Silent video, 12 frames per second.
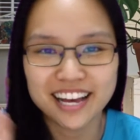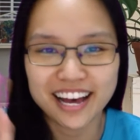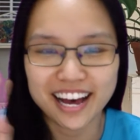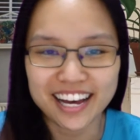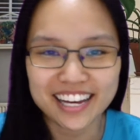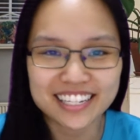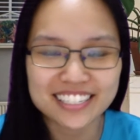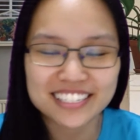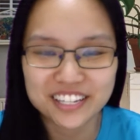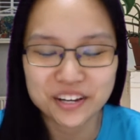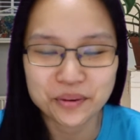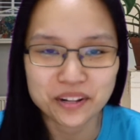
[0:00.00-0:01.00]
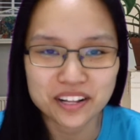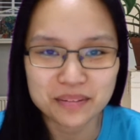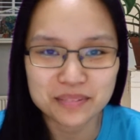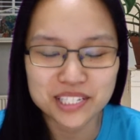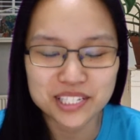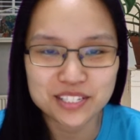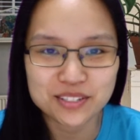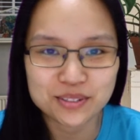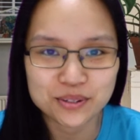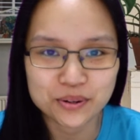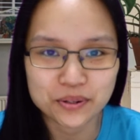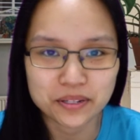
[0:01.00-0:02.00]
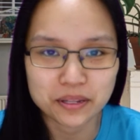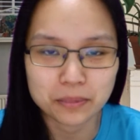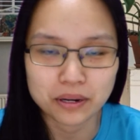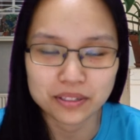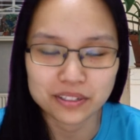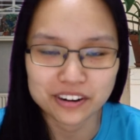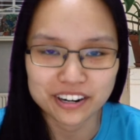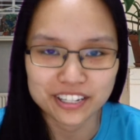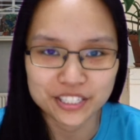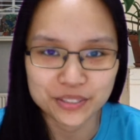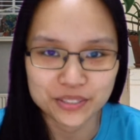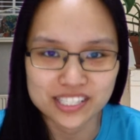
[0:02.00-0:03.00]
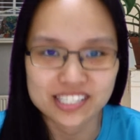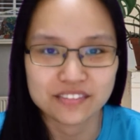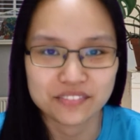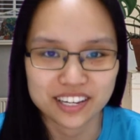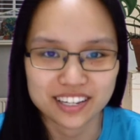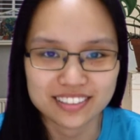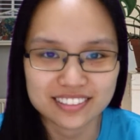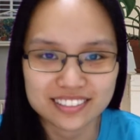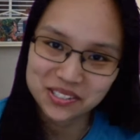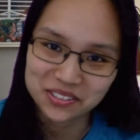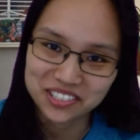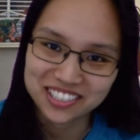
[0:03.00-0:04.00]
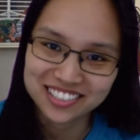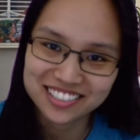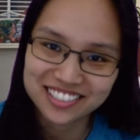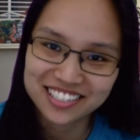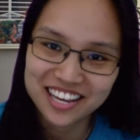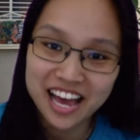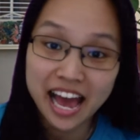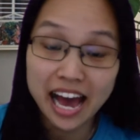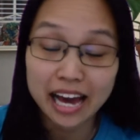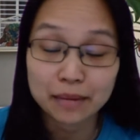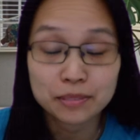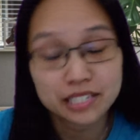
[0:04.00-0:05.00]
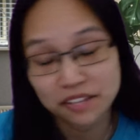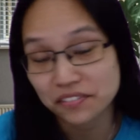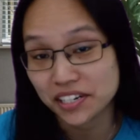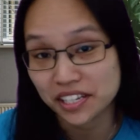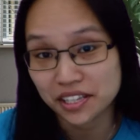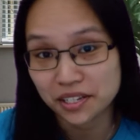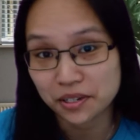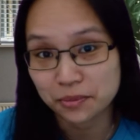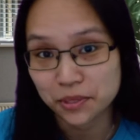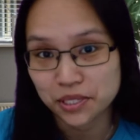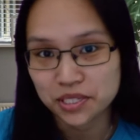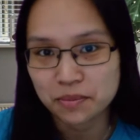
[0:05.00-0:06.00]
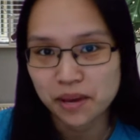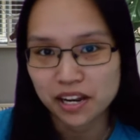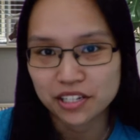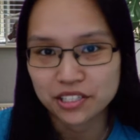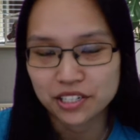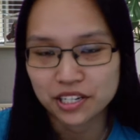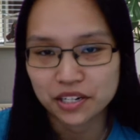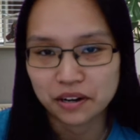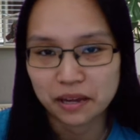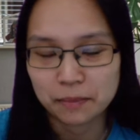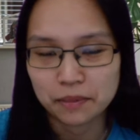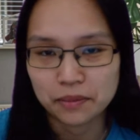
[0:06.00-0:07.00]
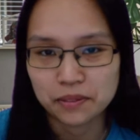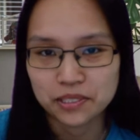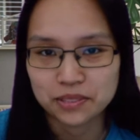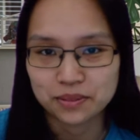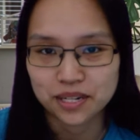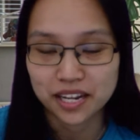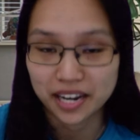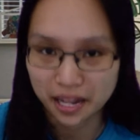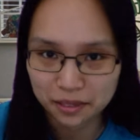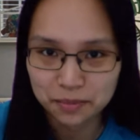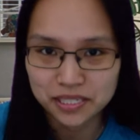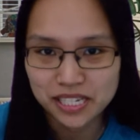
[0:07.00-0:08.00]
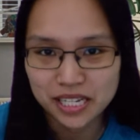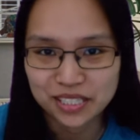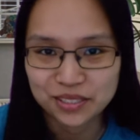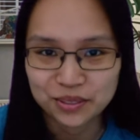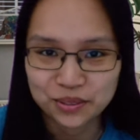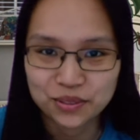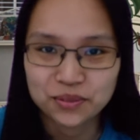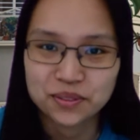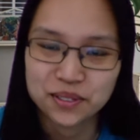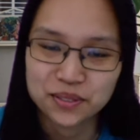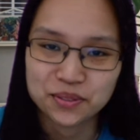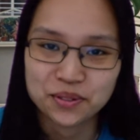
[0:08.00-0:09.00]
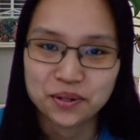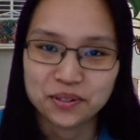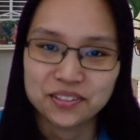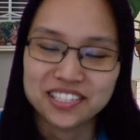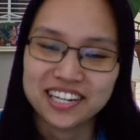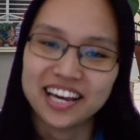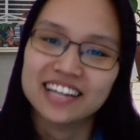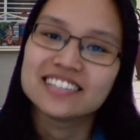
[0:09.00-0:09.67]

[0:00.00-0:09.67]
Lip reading: Hi, welcome to this tutorial about gratitude certificates. I'm Stephanie, the community manager here at B1G1, and I'll be taking you through the tutorial today.